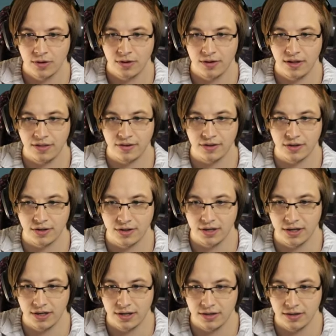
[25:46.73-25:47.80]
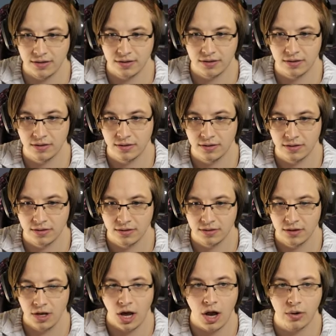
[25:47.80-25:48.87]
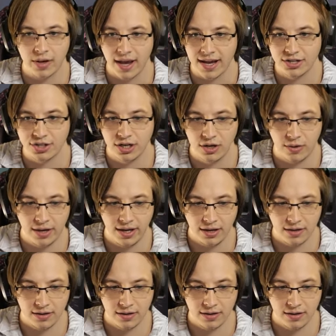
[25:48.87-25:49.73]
Nothing good. Okay, actually, you know what?